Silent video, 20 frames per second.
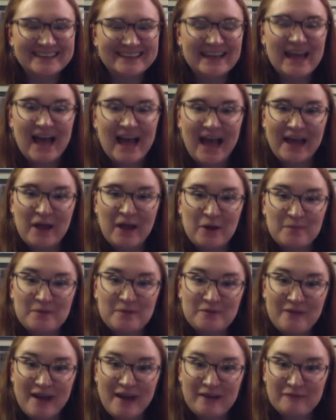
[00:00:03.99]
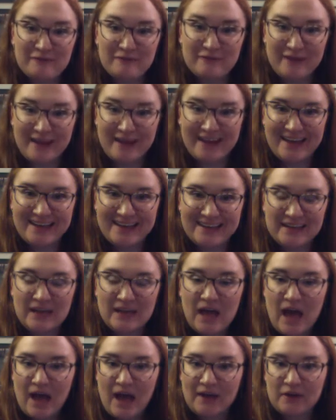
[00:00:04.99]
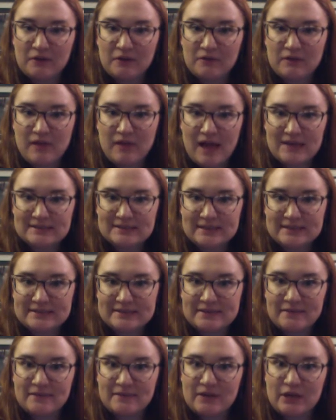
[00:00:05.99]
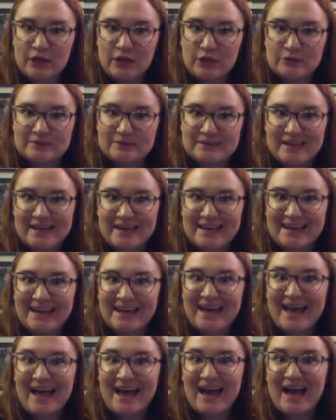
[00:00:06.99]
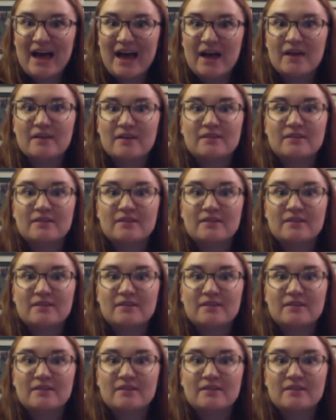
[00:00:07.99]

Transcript: I hope you had fun. I know the last activity you did uh,